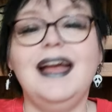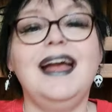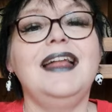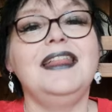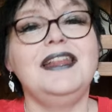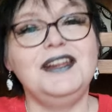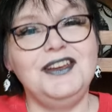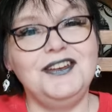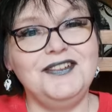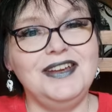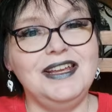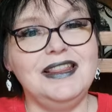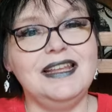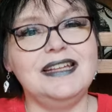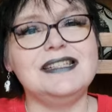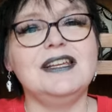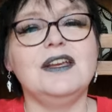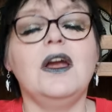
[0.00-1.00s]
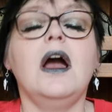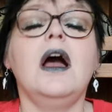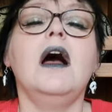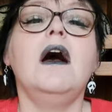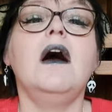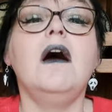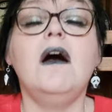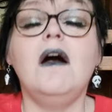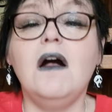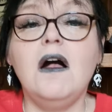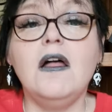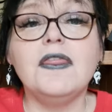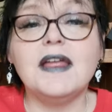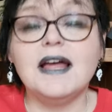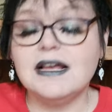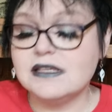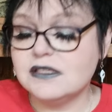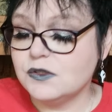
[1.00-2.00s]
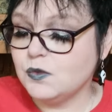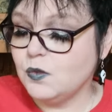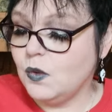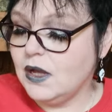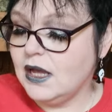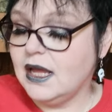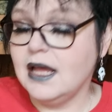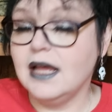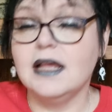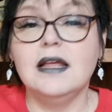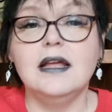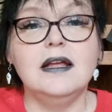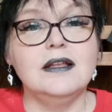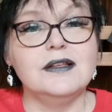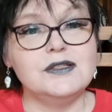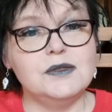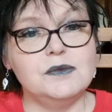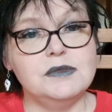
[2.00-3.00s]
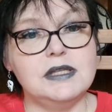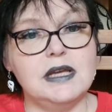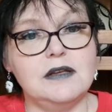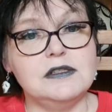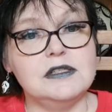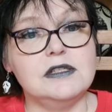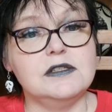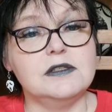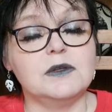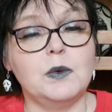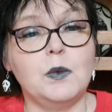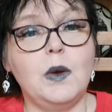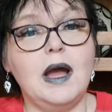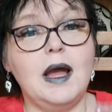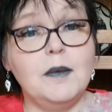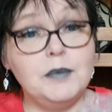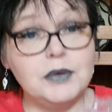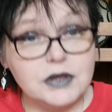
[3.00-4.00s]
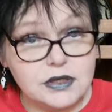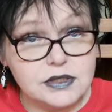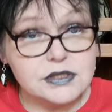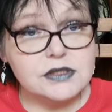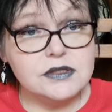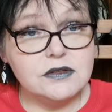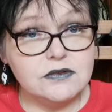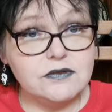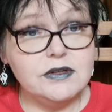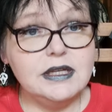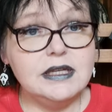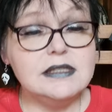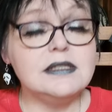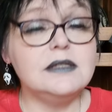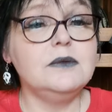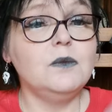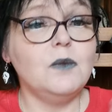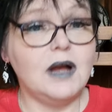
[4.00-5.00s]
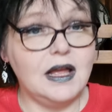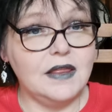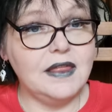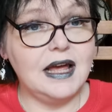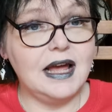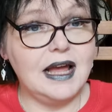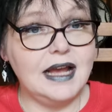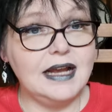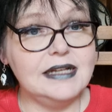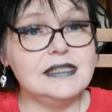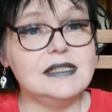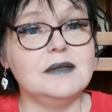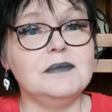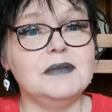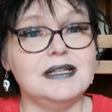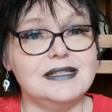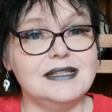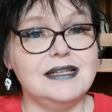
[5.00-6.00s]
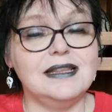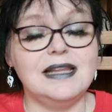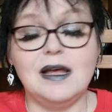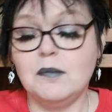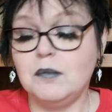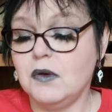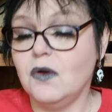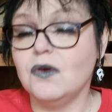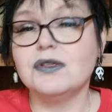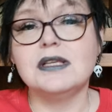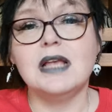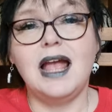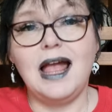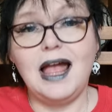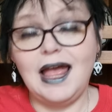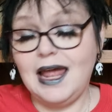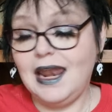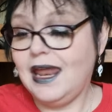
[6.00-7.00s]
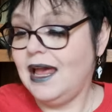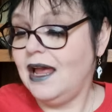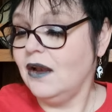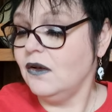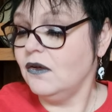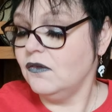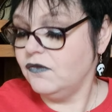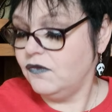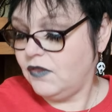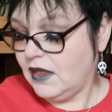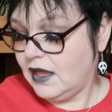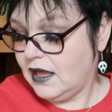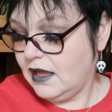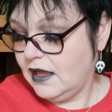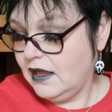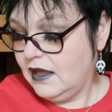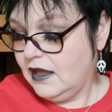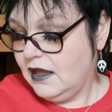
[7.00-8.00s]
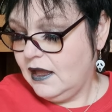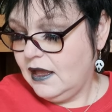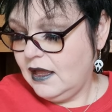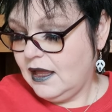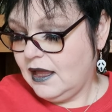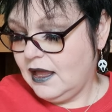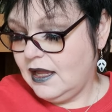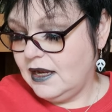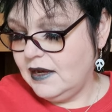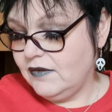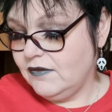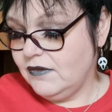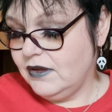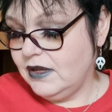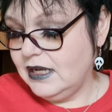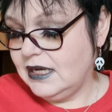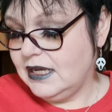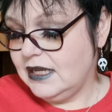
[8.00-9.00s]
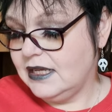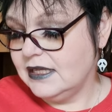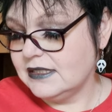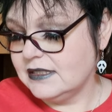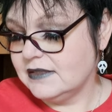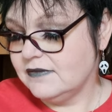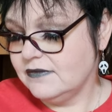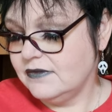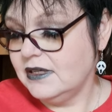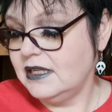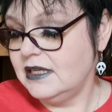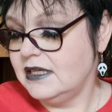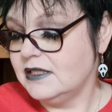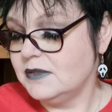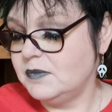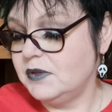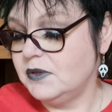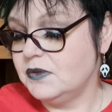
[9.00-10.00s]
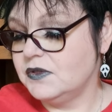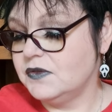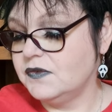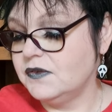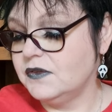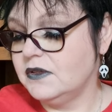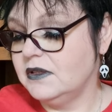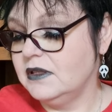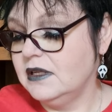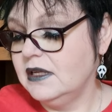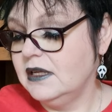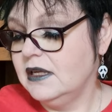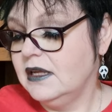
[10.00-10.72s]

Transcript: And then you read this and go, oh, that's why. Sometimes there's quite a personal reason why that item is in that box, and I love that. And it really is beautiful.